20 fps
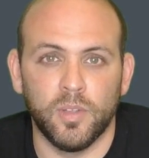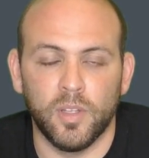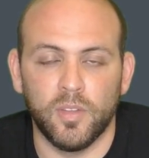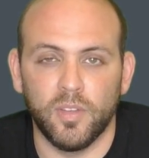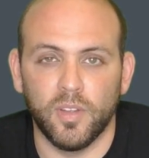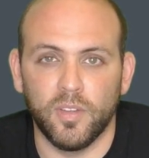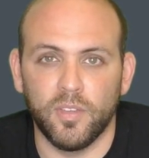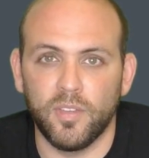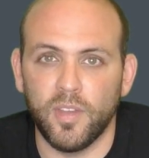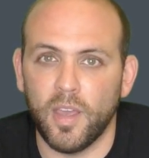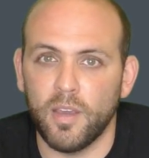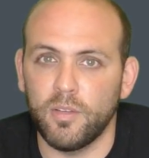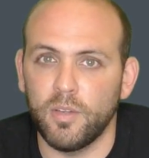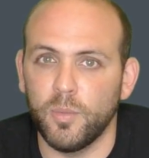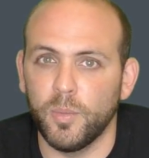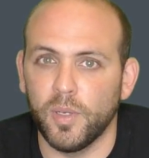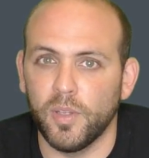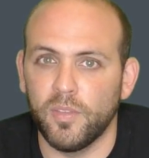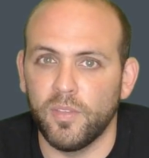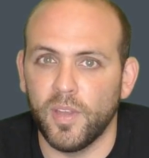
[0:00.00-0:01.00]
it's exactly
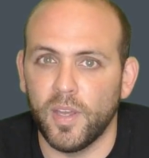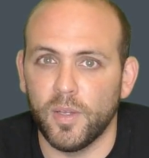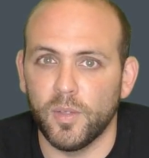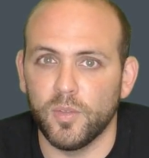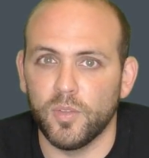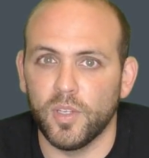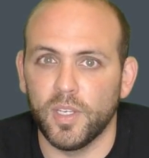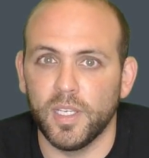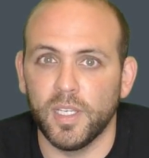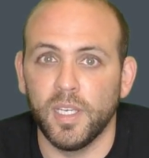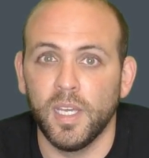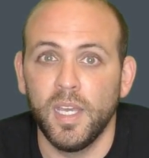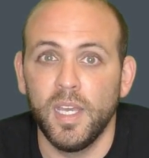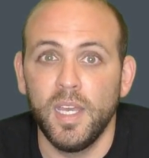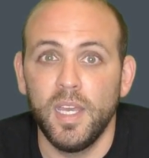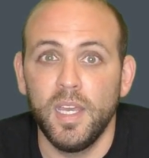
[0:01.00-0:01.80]
what it sounds like.